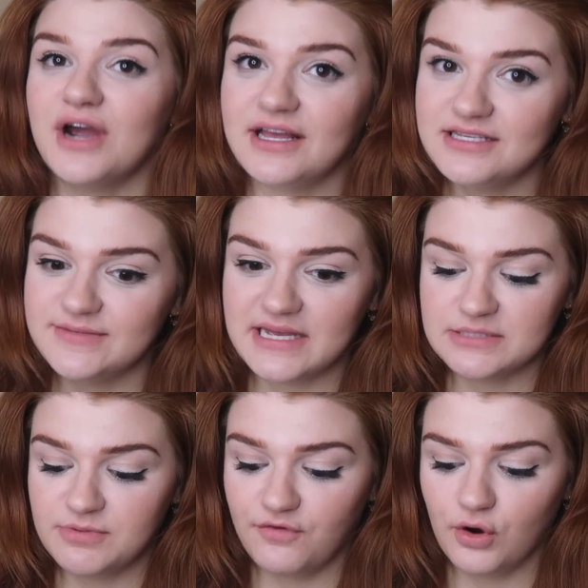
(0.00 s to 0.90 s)
tried this
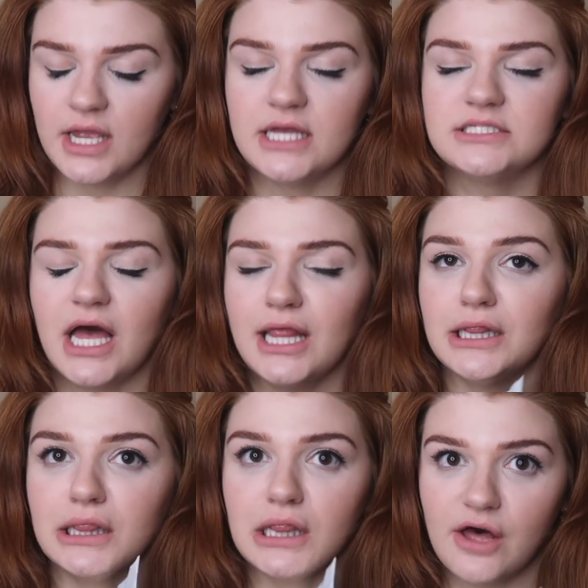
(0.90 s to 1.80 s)
mask before and I
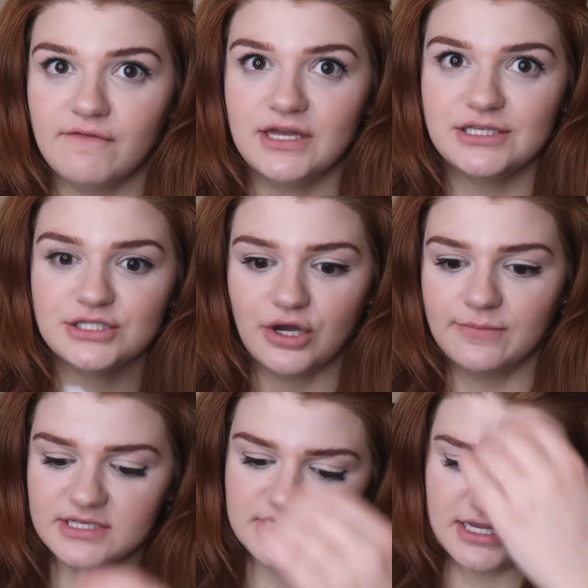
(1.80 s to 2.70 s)
love it, so
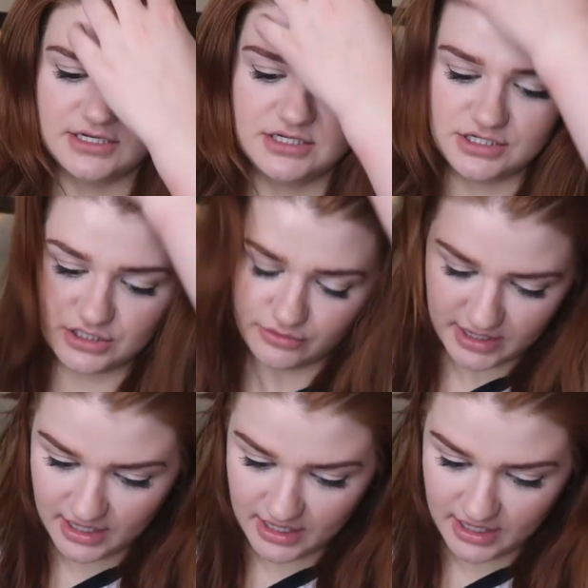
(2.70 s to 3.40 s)
I'm excited to do